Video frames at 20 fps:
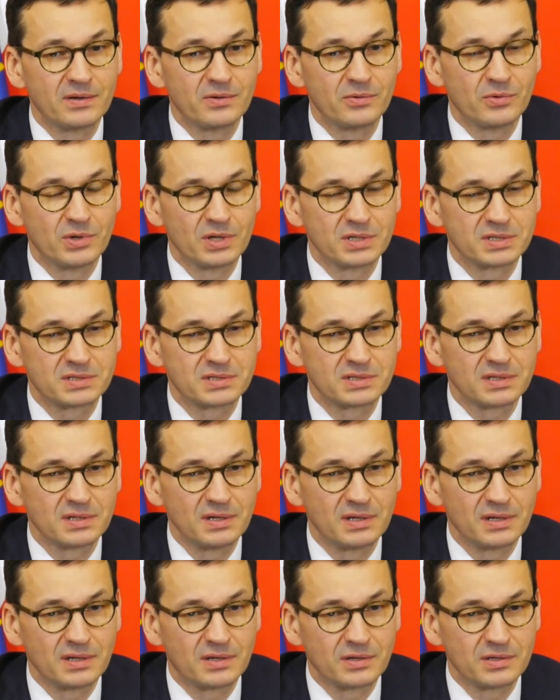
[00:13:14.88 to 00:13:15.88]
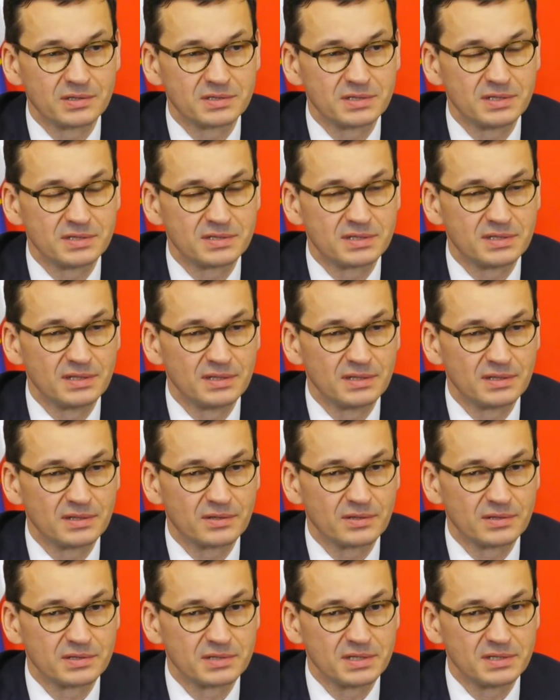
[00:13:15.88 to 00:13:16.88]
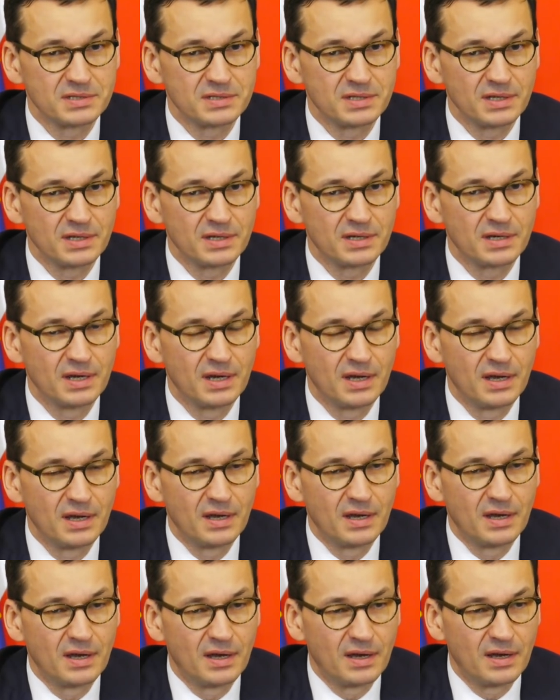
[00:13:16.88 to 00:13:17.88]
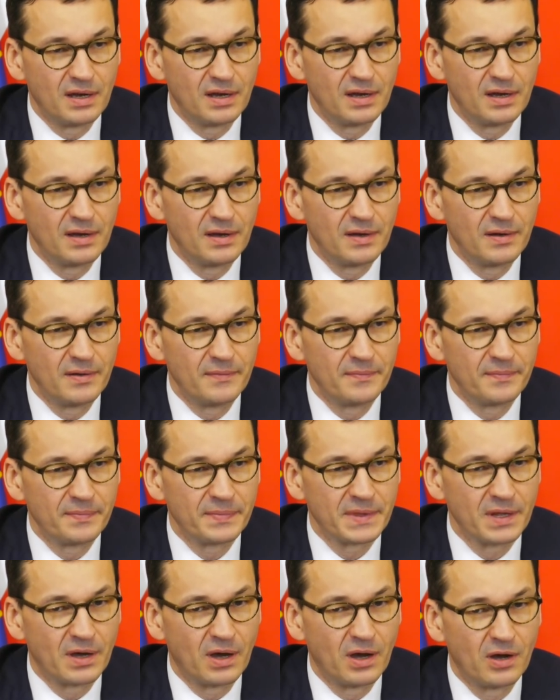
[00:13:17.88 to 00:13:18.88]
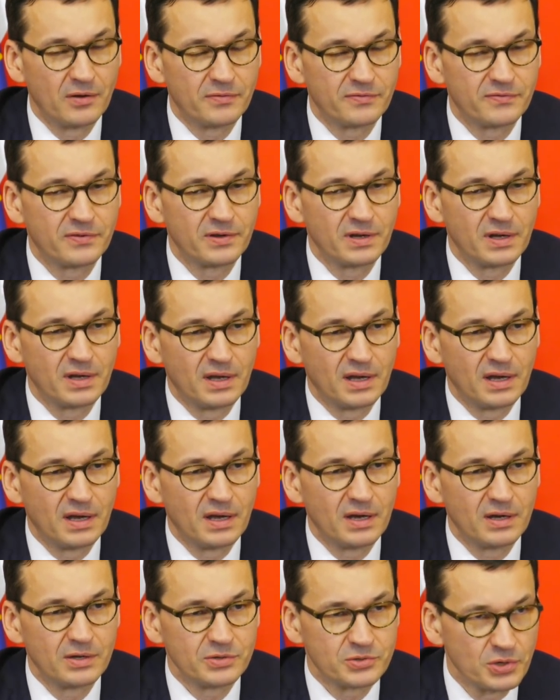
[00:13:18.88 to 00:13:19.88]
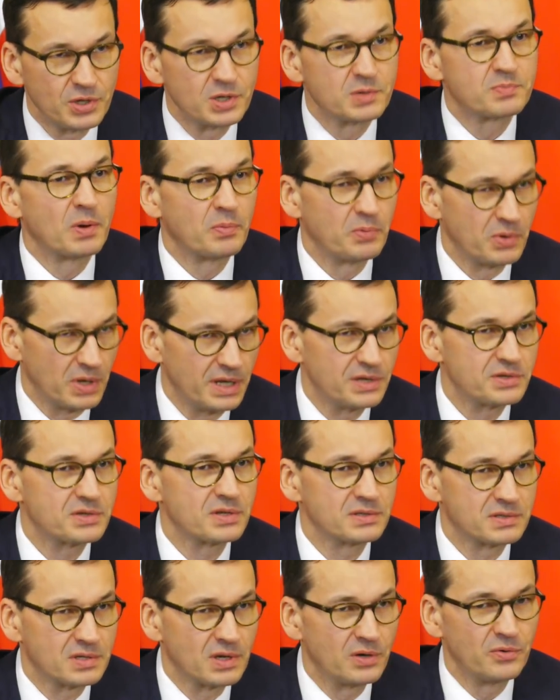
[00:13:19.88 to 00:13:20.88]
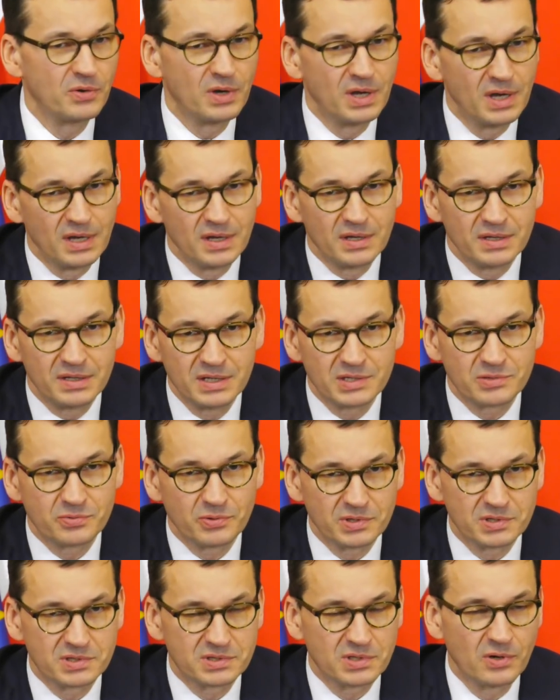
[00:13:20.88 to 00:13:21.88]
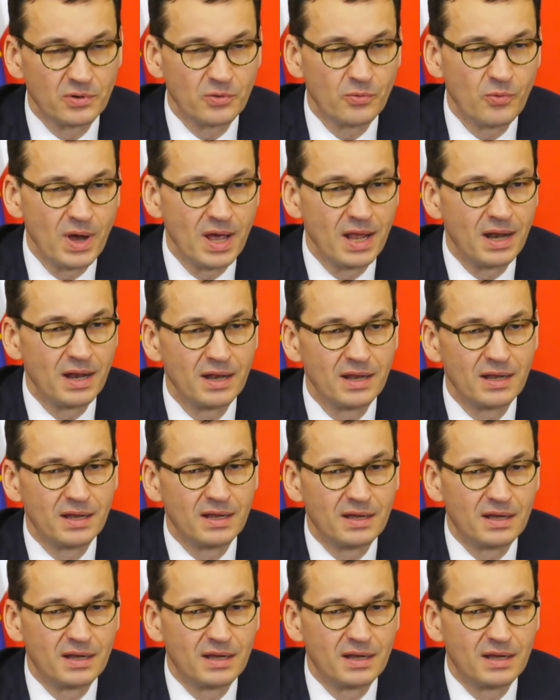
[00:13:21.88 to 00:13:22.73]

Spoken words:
was consisting of Jewish population. So this was so well